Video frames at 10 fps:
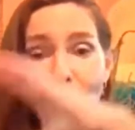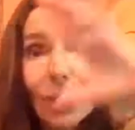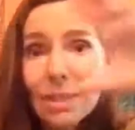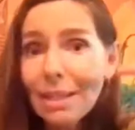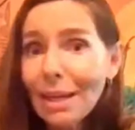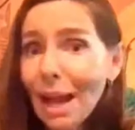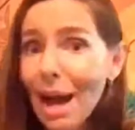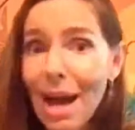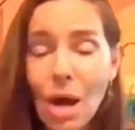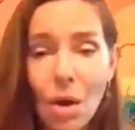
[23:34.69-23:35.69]
noticing
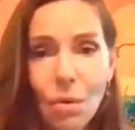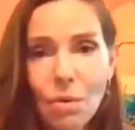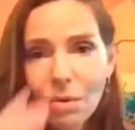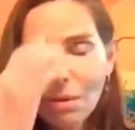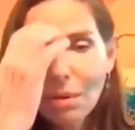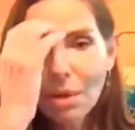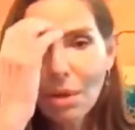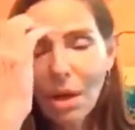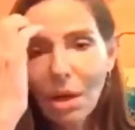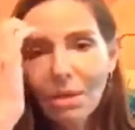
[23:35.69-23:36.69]
how,
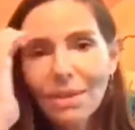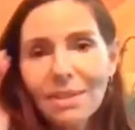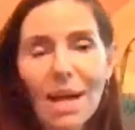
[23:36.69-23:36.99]
all of a